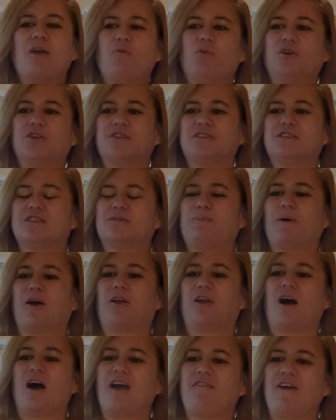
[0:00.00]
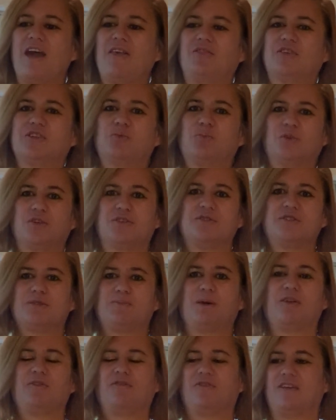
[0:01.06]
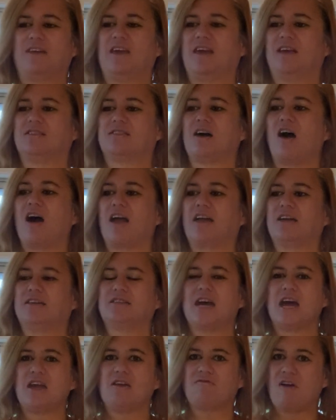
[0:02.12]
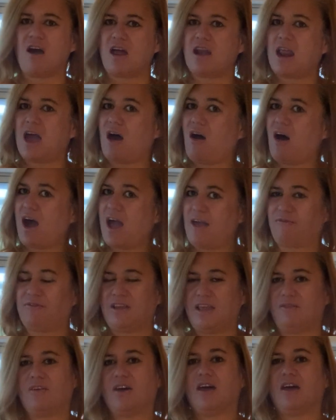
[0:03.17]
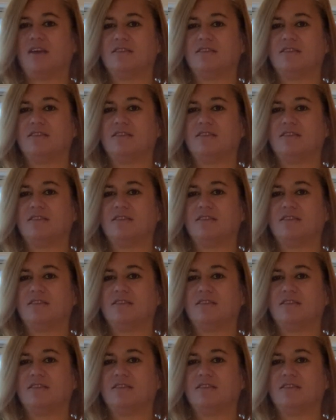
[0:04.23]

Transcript: wooden spoon. I've had this wooden spoon for years. I can tell you right now, I have never